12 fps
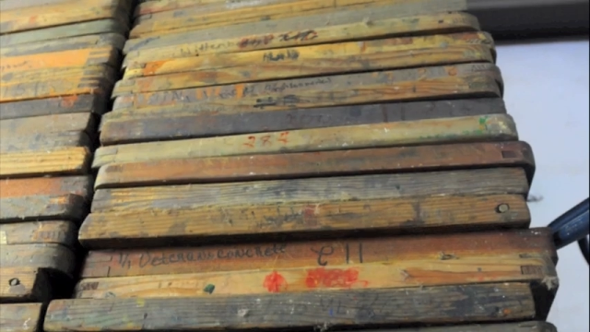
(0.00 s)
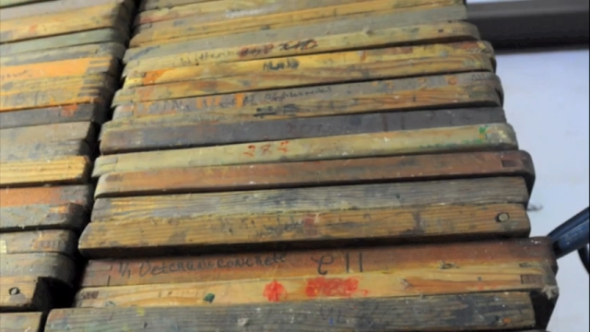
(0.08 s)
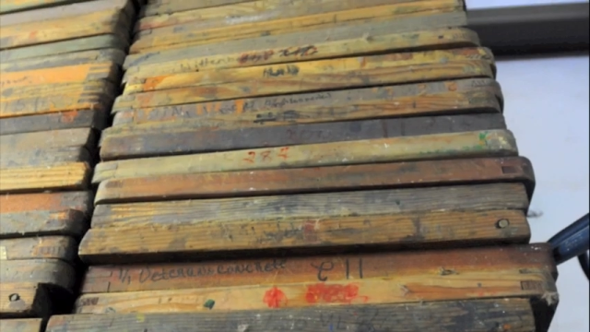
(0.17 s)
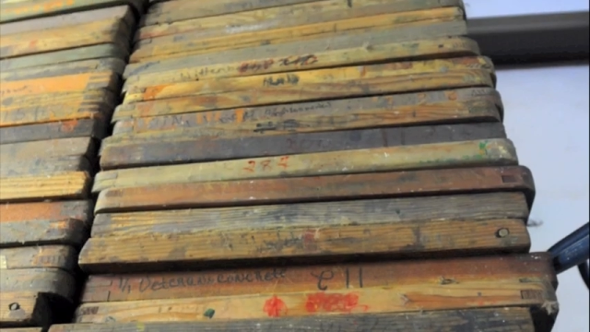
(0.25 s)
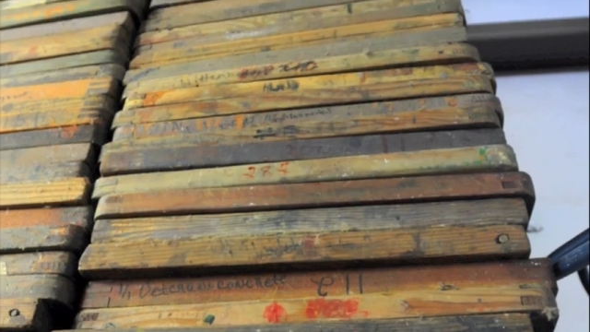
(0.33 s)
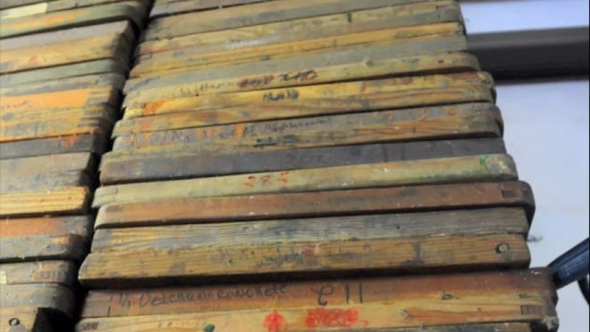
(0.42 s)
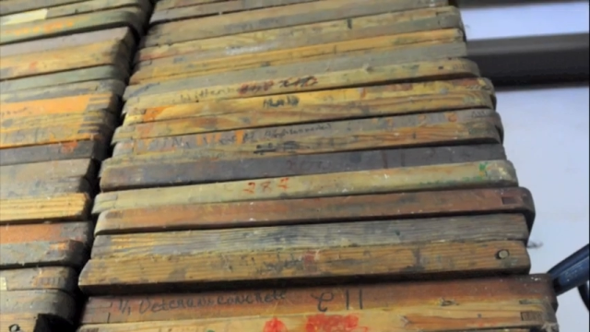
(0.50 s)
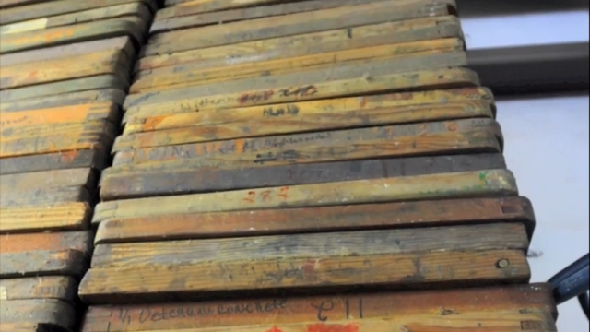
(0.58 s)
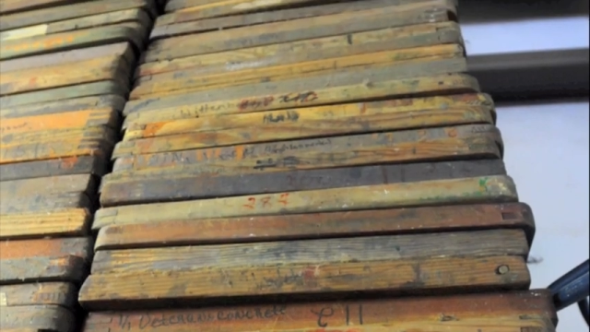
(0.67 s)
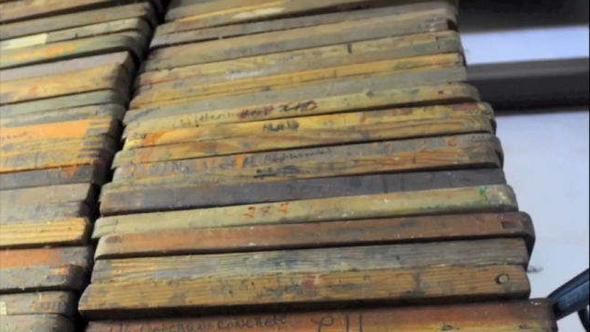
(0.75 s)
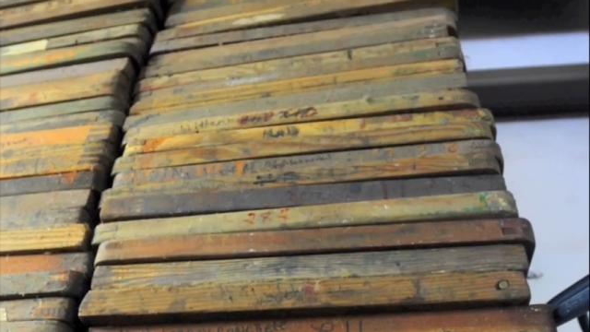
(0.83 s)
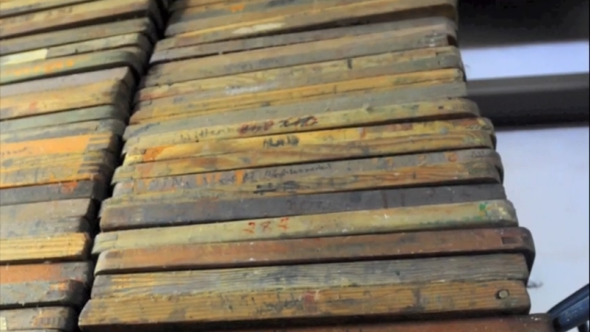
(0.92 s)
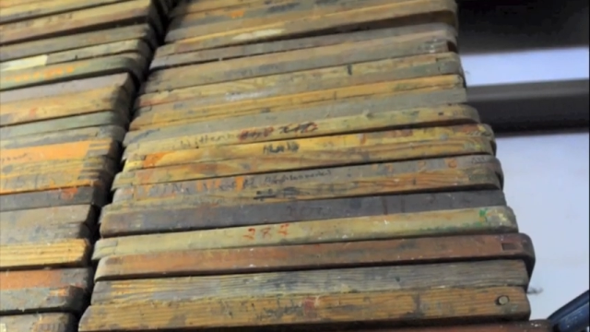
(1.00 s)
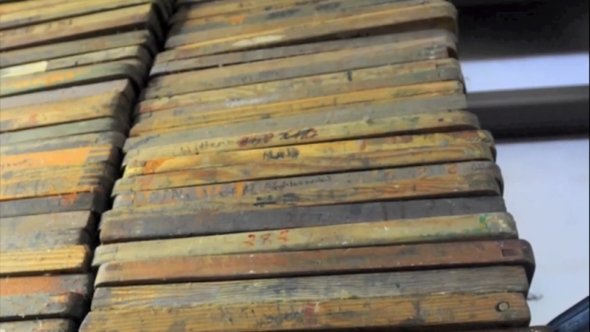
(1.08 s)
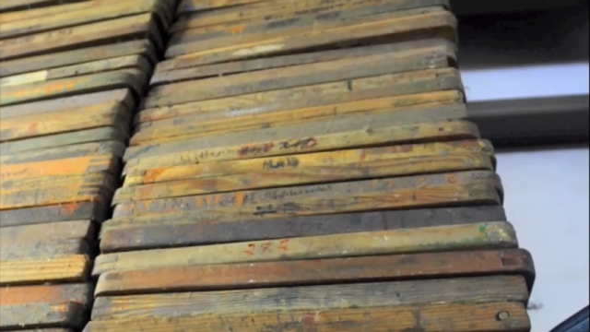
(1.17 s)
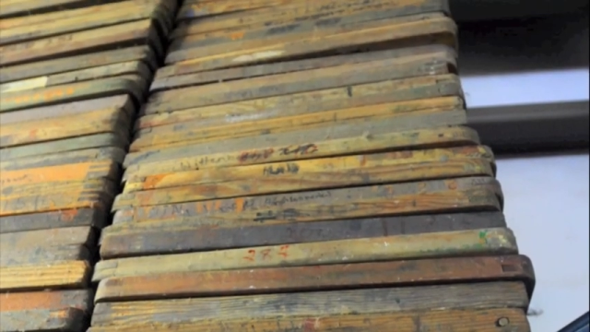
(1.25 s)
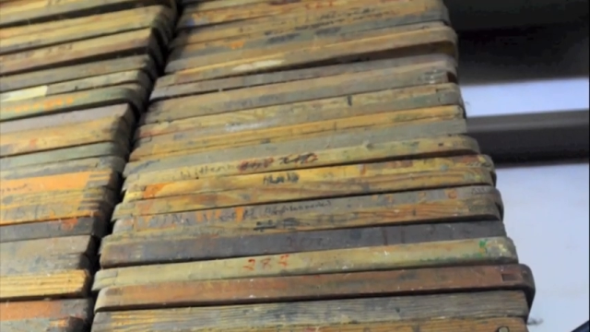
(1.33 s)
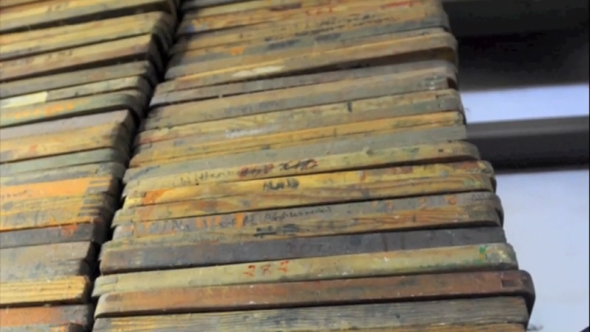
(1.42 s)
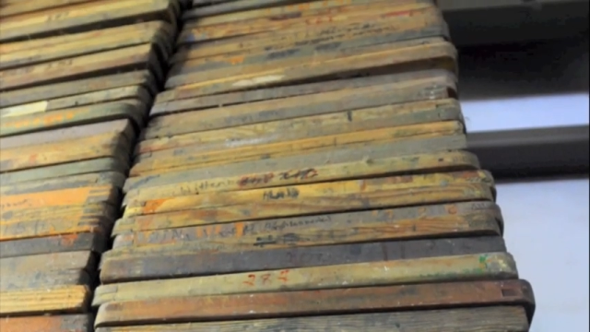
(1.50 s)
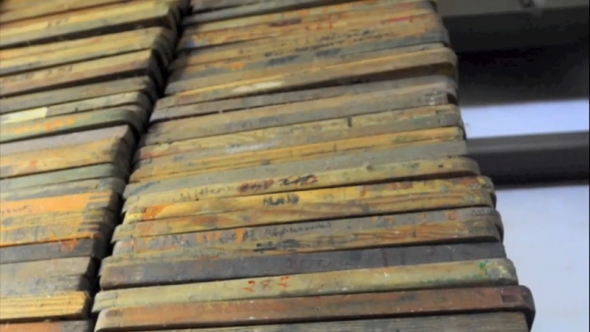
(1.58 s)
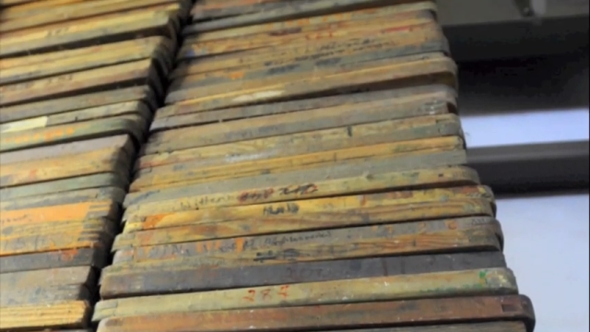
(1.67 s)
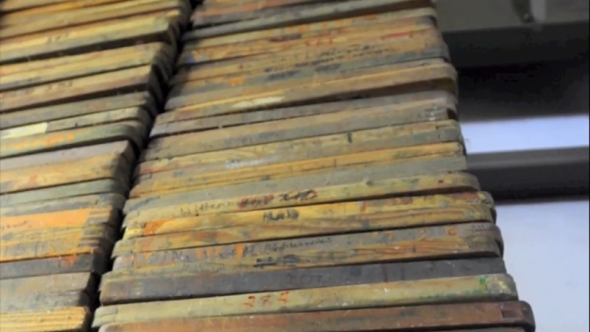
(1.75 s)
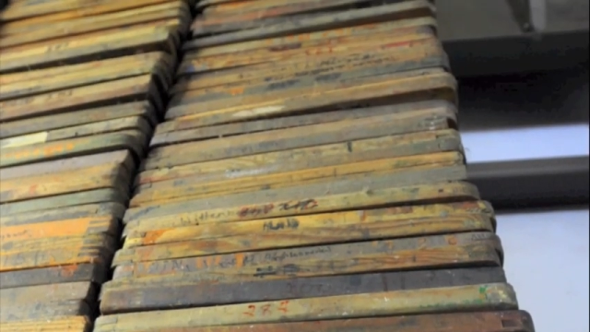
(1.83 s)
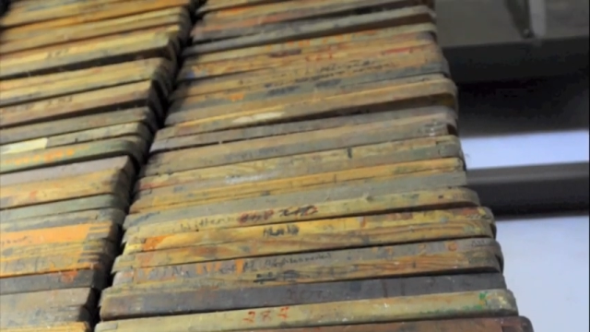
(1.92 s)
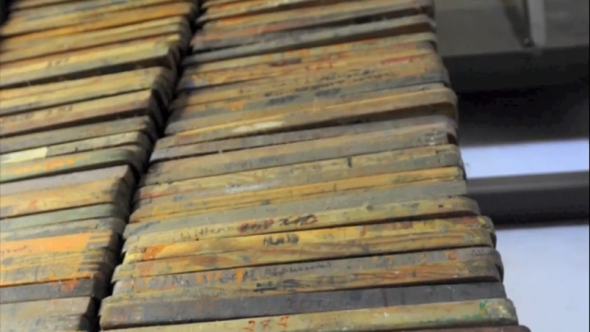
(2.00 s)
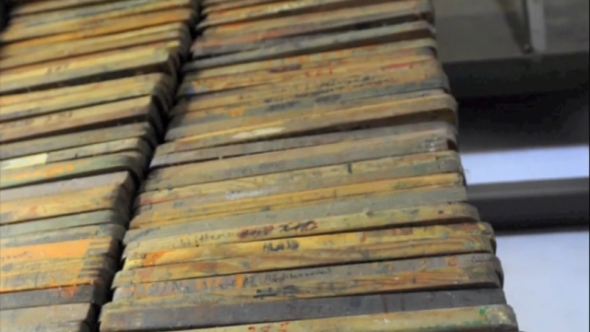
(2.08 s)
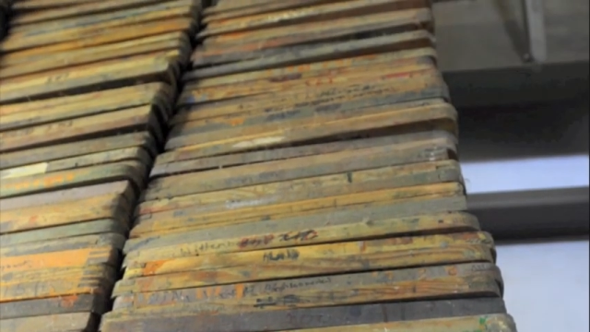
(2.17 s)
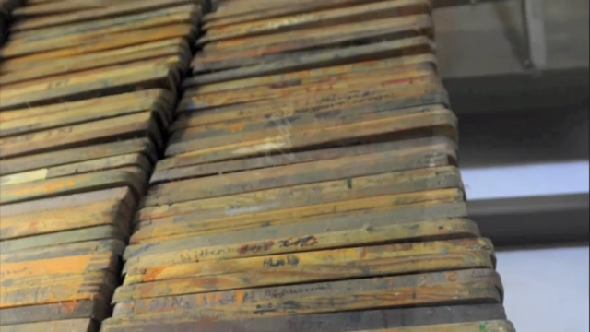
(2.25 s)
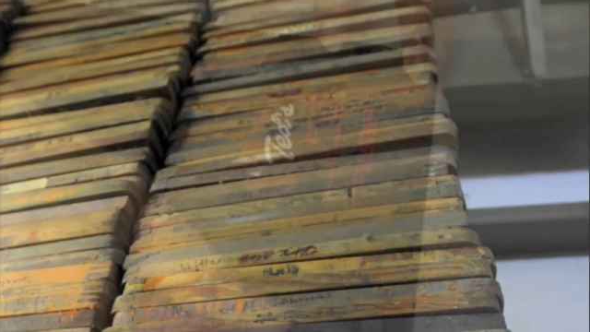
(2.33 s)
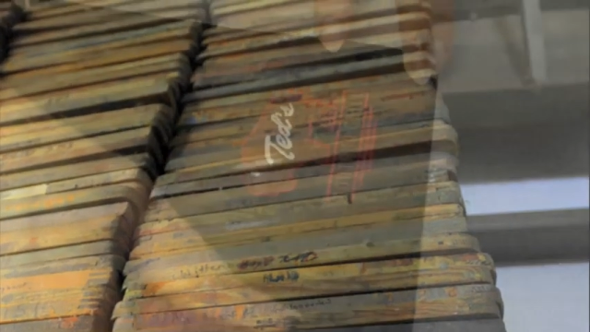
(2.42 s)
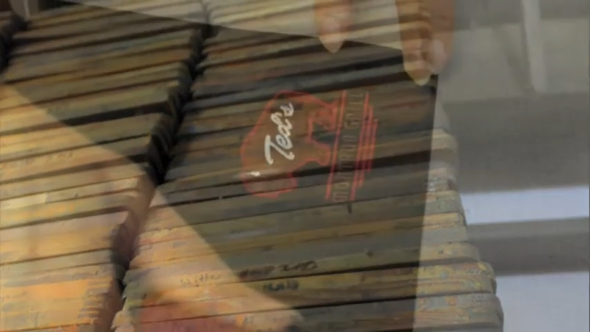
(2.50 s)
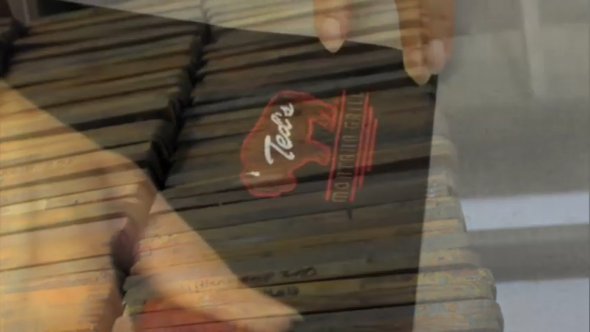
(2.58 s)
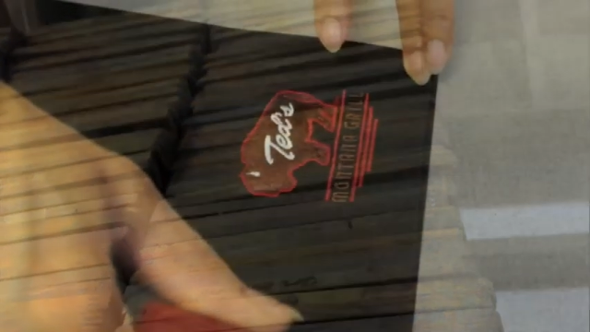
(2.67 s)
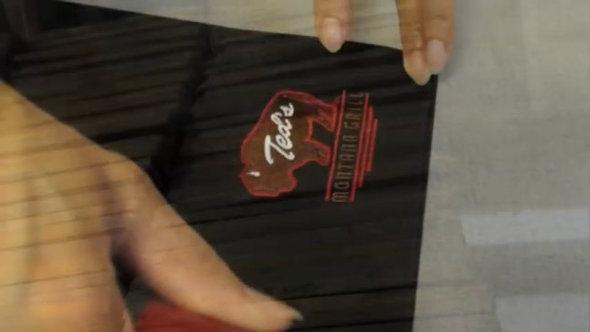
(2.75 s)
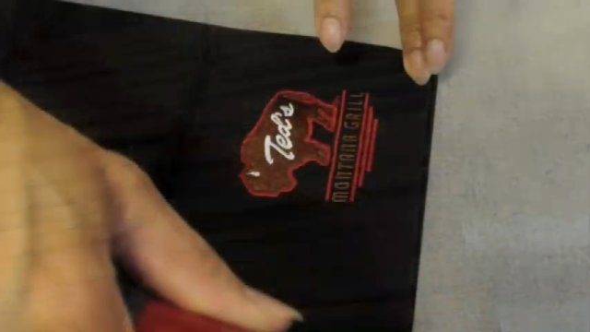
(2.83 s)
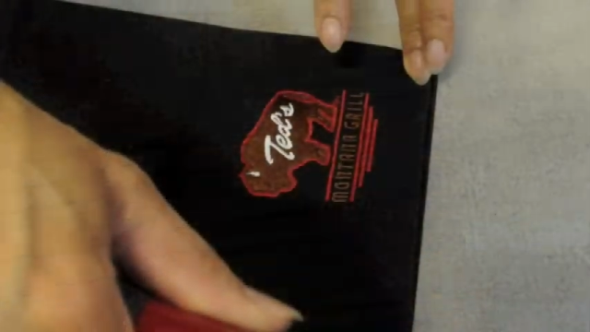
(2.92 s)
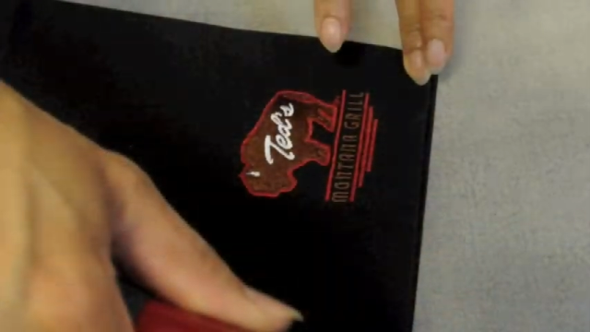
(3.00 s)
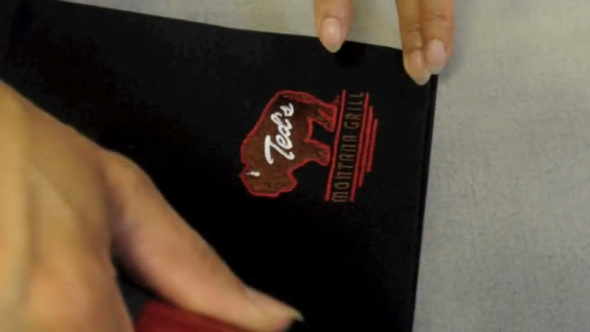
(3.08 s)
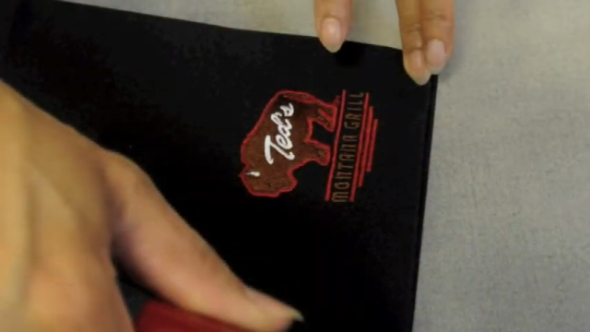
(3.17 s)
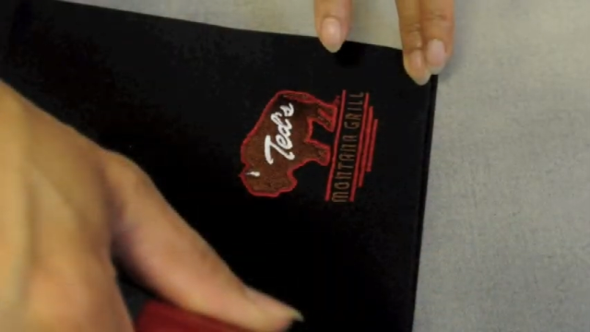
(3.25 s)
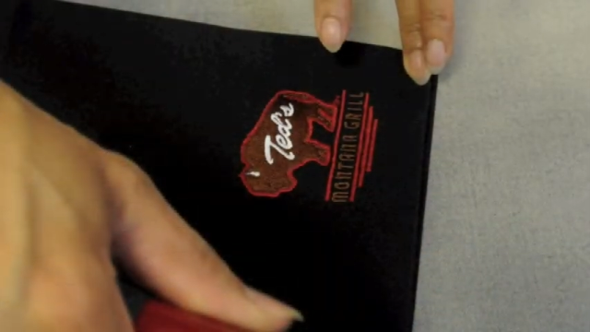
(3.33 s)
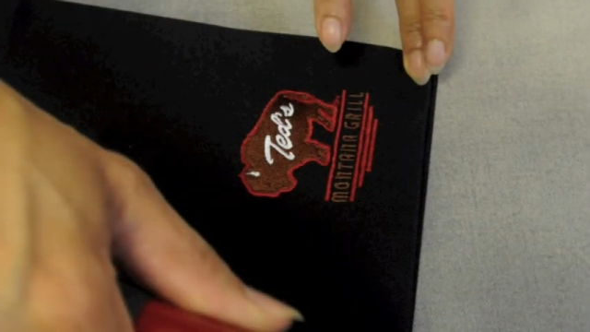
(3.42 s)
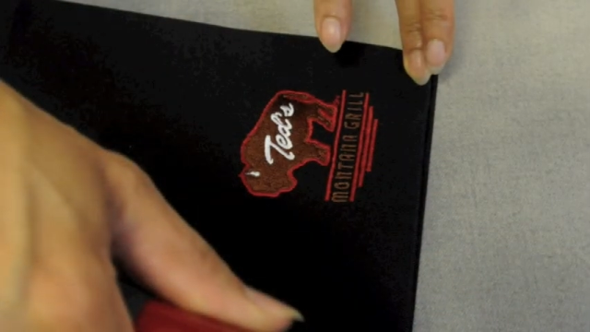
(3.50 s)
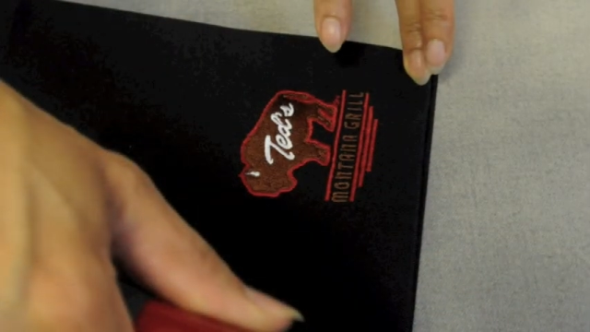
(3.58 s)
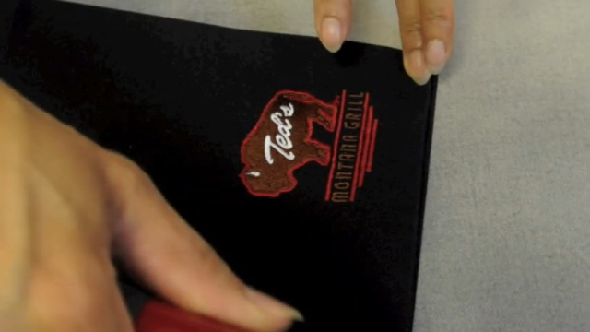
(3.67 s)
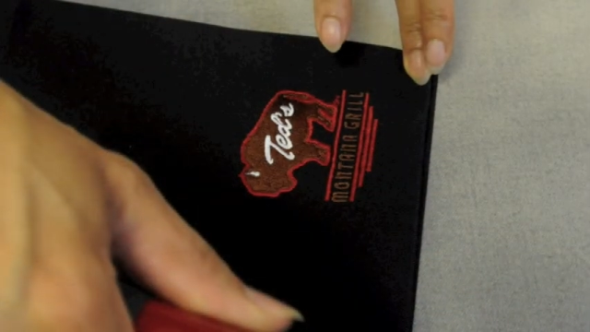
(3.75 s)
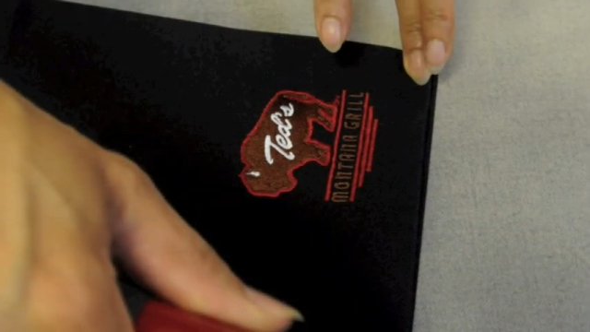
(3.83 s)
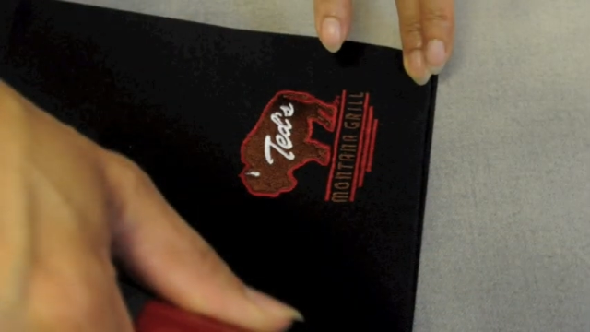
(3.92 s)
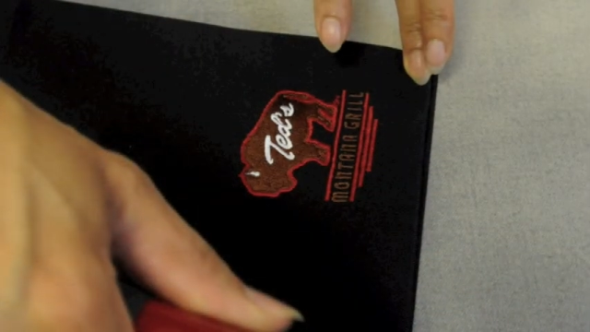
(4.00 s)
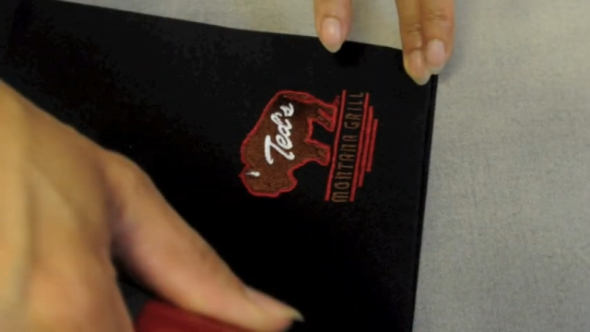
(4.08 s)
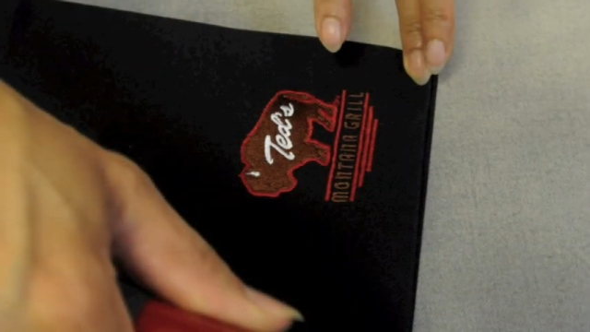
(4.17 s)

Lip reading: [unreadable: no face in view]